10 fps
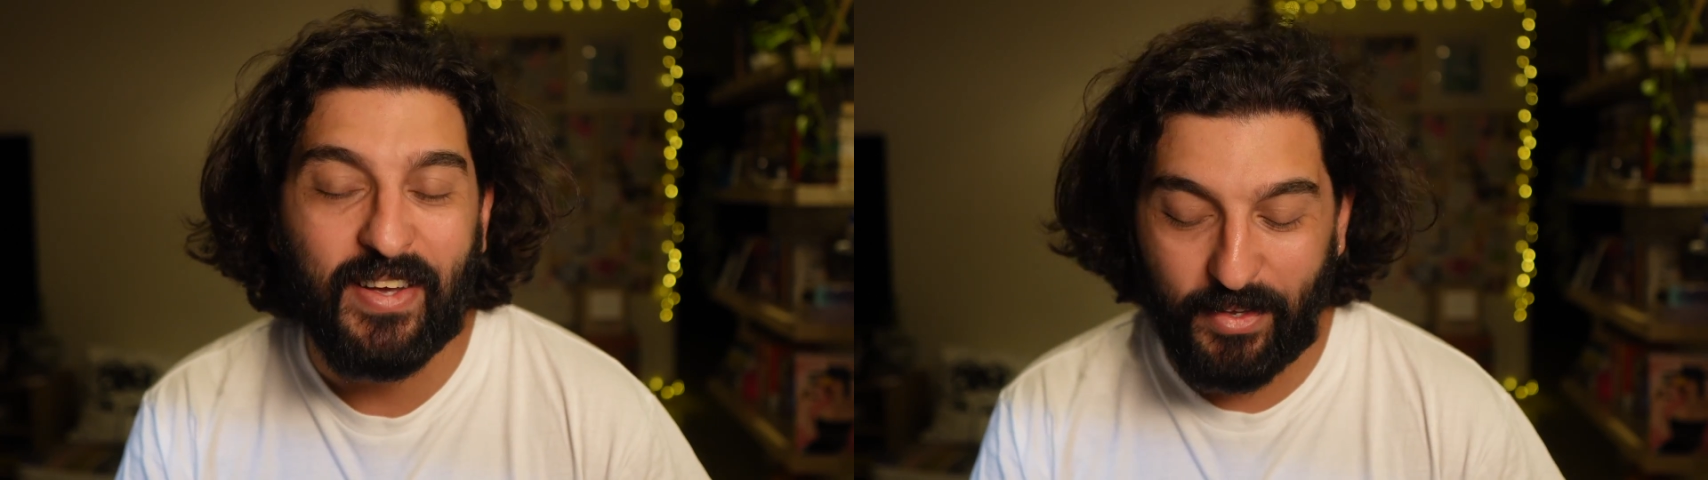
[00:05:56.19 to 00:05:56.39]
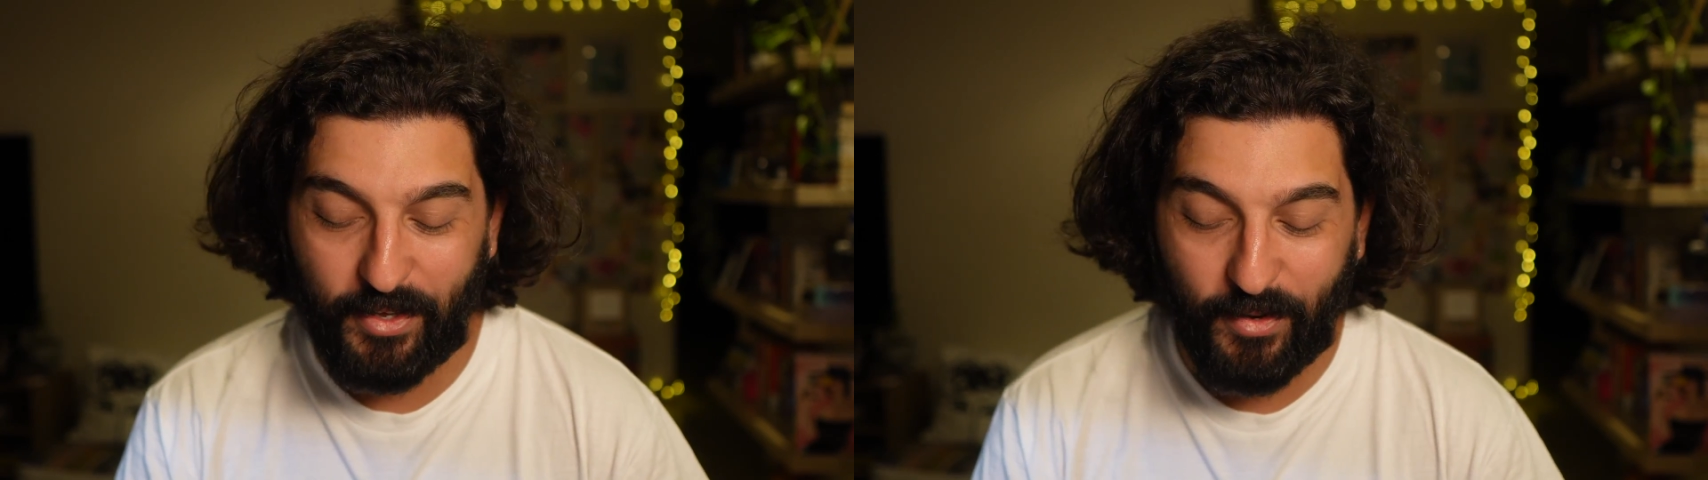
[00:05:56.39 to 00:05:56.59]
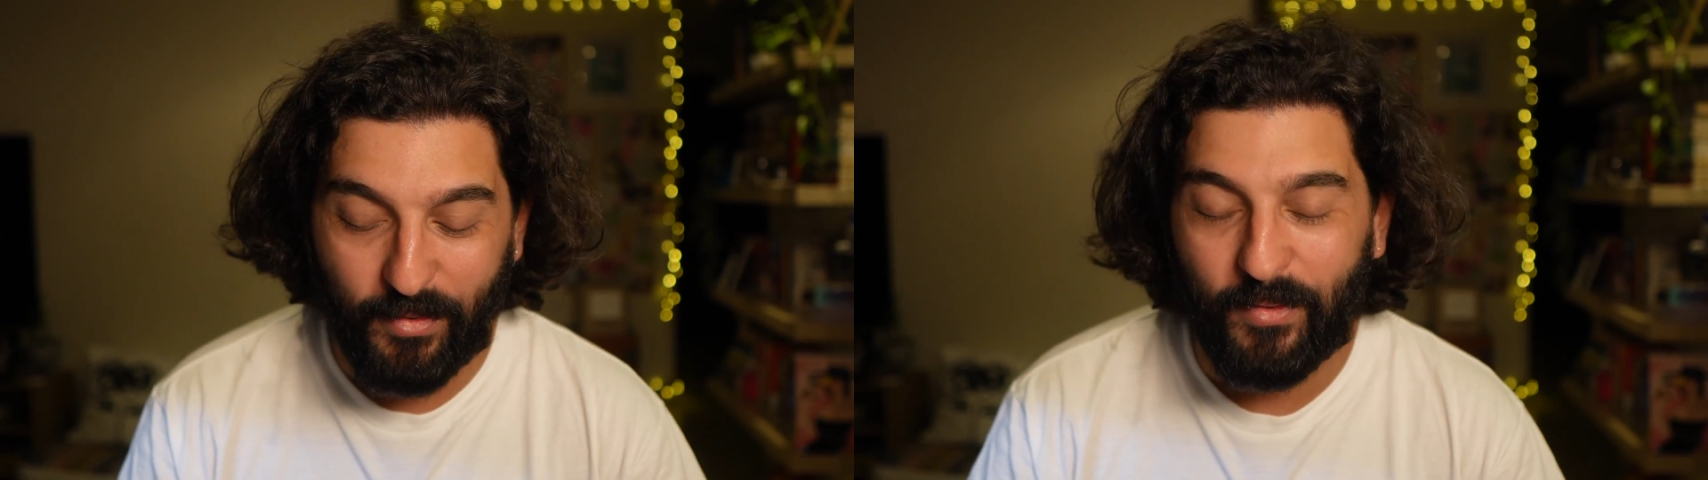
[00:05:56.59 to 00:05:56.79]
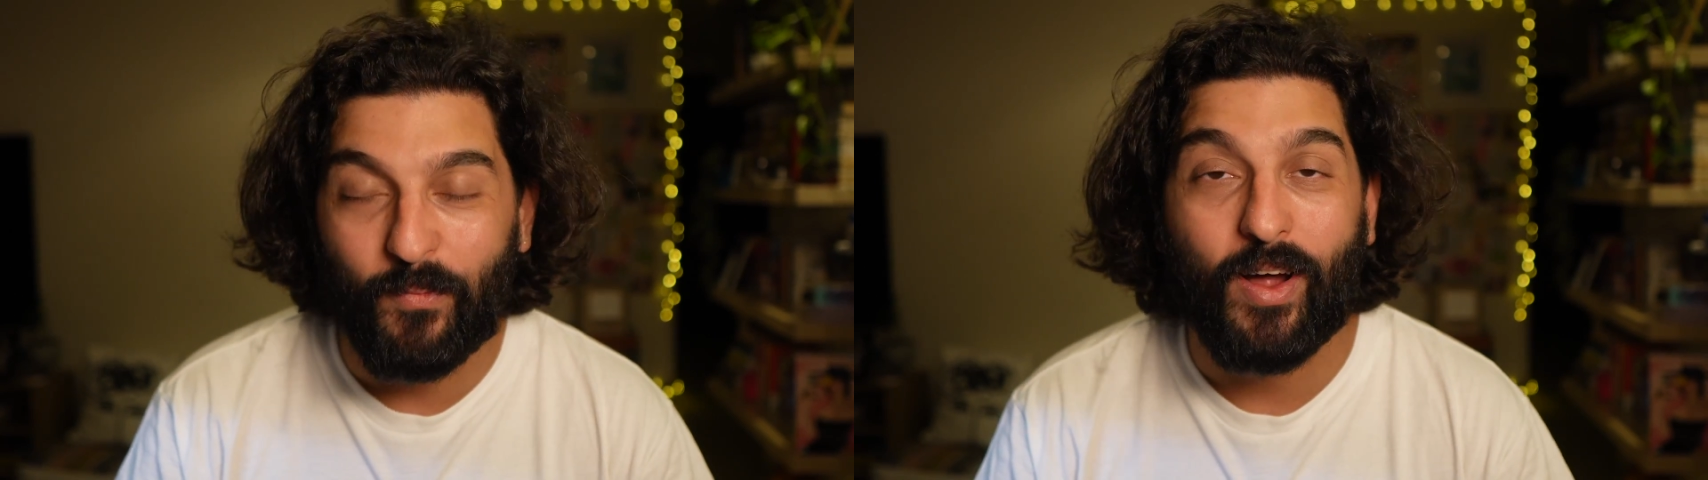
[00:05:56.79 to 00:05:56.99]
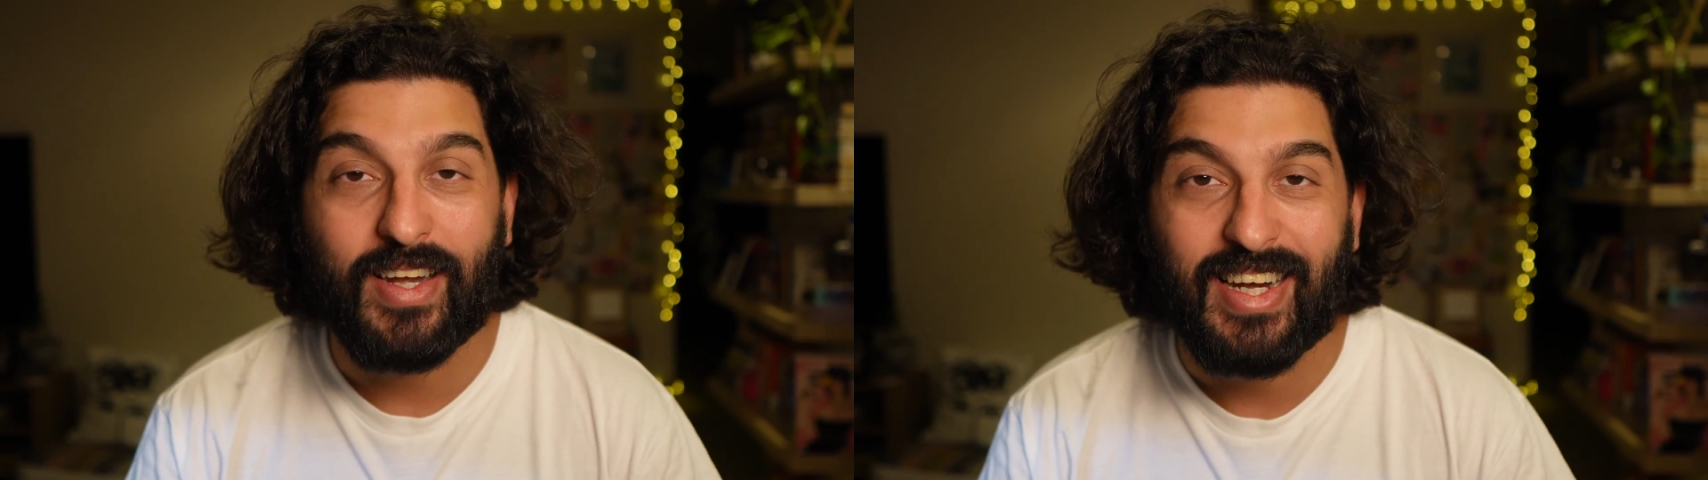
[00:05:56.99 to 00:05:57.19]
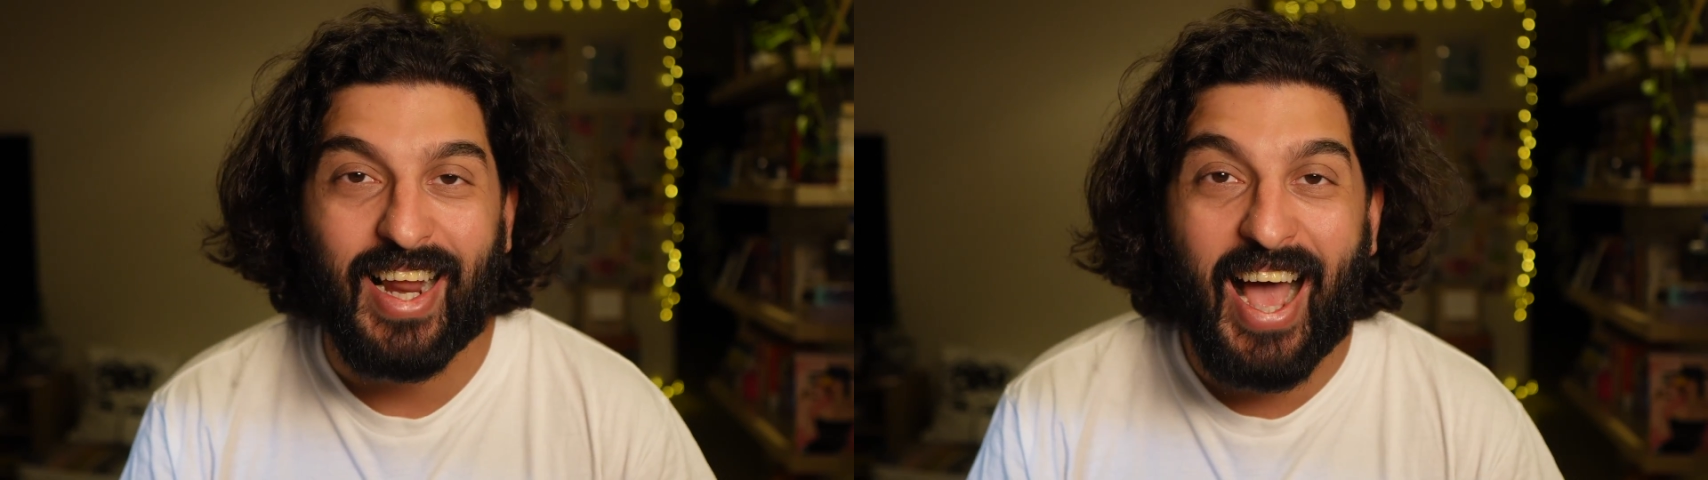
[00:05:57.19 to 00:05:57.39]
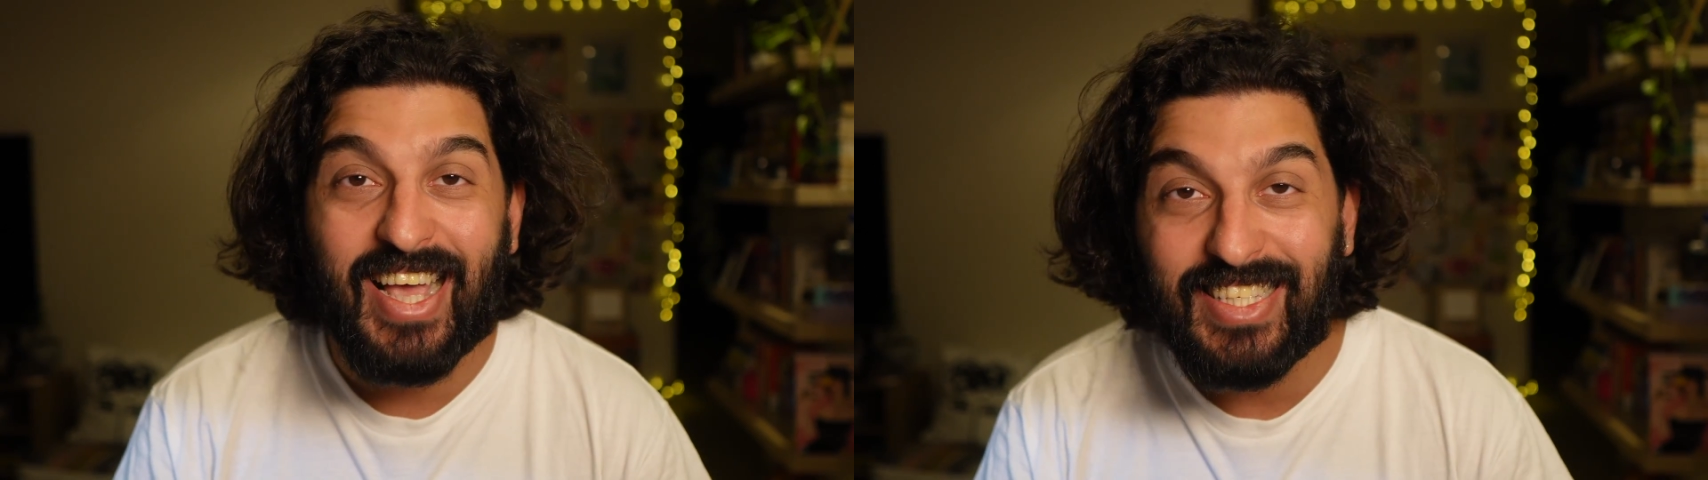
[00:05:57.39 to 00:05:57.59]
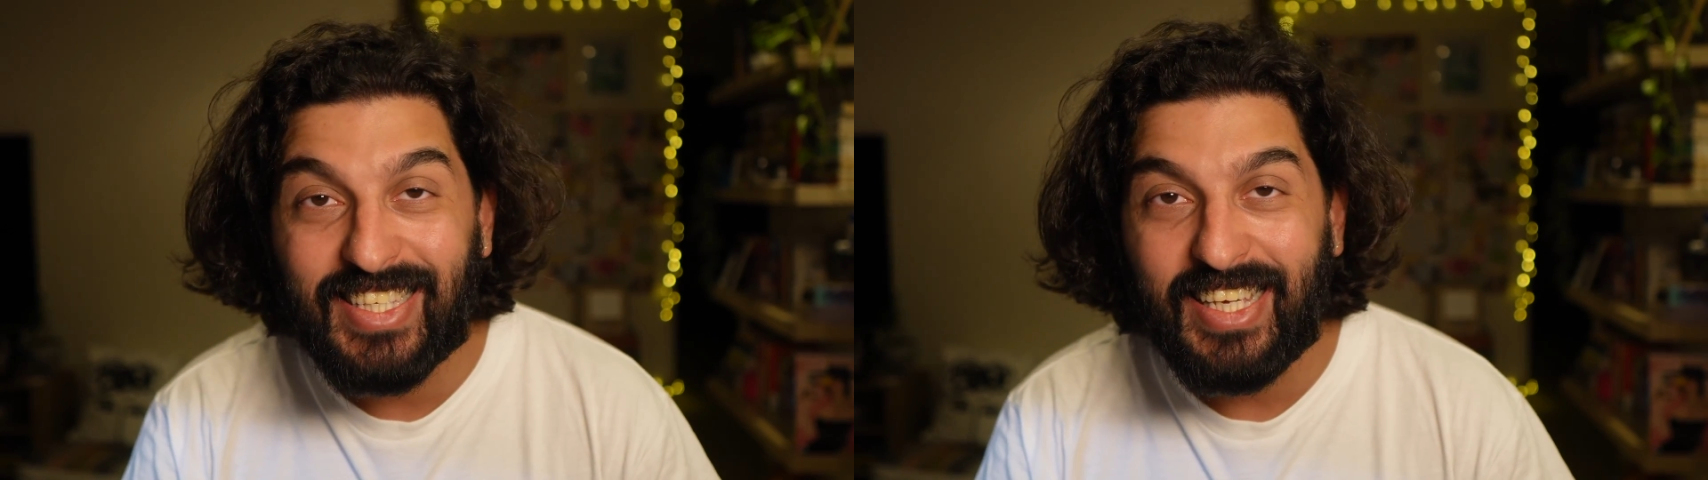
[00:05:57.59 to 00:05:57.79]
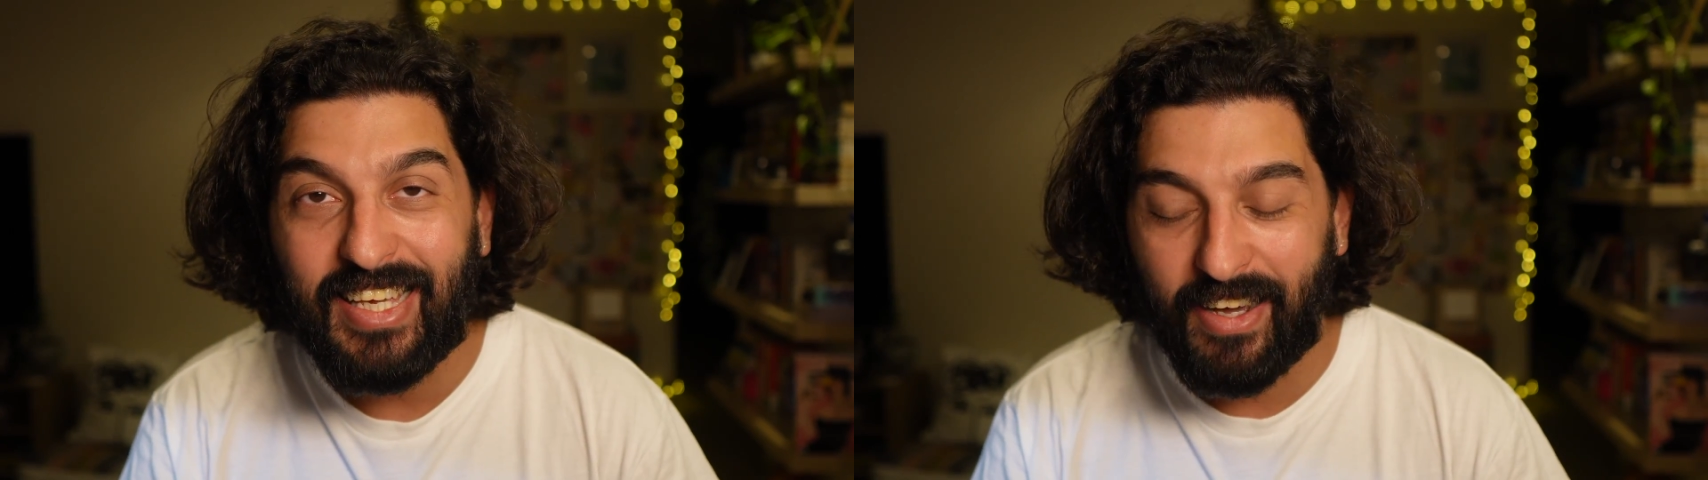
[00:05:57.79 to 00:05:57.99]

you know, what I see.